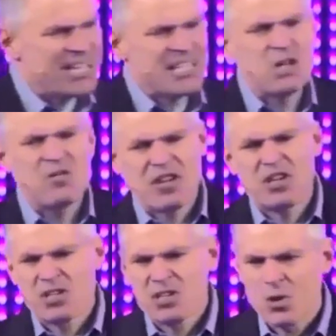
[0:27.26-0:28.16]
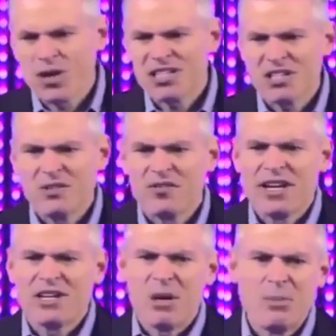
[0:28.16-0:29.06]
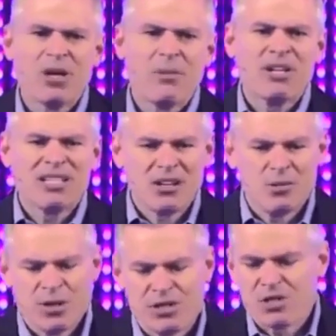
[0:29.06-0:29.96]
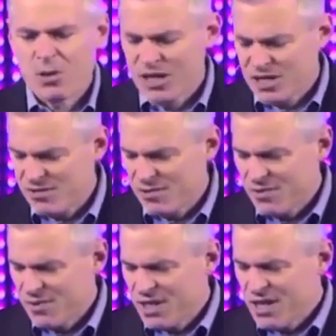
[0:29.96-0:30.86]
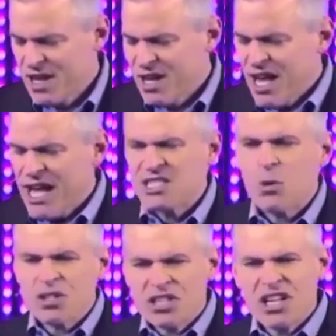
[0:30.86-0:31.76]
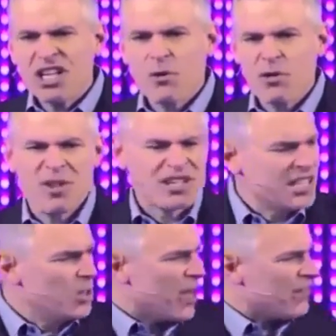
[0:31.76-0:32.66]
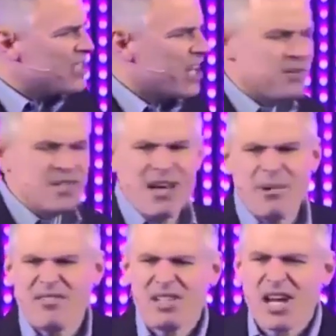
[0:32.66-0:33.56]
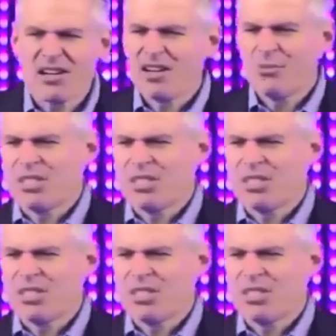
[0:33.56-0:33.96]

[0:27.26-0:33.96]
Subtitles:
going to tell you fiction stories that you'll find in my book. I'm going to tell you real stories. And so we're just going to go through this. I don't have a ton of time, and I have a lot of good